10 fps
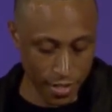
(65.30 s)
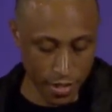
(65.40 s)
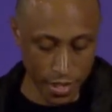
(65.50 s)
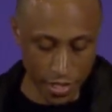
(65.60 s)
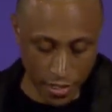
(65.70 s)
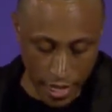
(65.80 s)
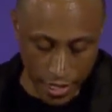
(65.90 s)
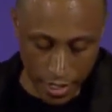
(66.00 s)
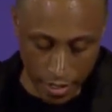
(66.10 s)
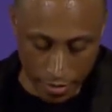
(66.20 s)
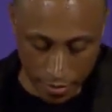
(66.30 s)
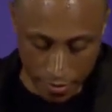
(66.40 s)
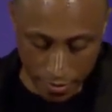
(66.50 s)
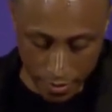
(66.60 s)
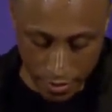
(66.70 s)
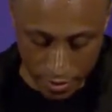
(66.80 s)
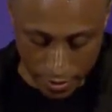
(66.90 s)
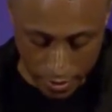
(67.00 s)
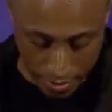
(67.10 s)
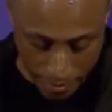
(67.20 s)
the son of
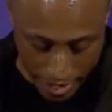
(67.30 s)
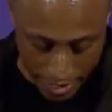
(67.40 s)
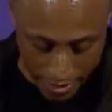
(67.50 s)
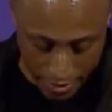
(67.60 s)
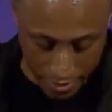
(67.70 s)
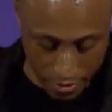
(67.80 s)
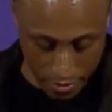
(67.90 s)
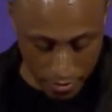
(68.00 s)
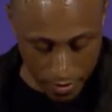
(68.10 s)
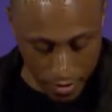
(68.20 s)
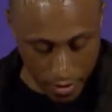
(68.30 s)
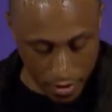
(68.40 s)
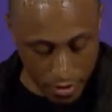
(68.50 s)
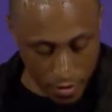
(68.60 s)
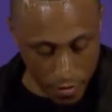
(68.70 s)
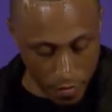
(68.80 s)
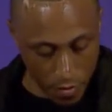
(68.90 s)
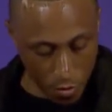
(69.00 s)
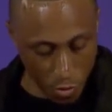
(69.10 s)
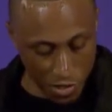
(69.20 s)
Timaeus,
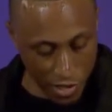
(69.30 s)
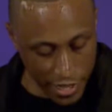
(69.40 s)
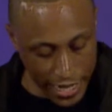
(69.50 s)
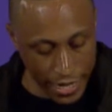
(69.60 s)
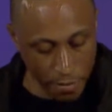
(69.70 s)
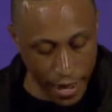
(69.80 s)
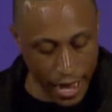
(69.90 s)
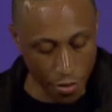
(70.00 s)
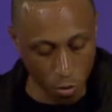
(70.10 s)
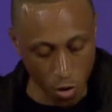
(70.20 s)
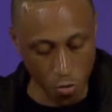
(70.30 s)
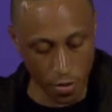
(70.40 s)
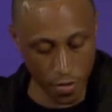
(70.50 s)
was sitting by the road.